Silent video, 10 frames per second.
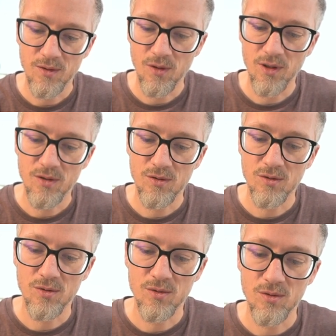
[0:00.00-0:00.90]
going
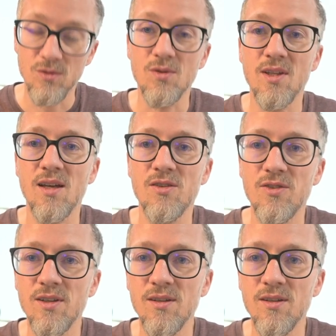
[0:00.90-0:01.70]
to test it.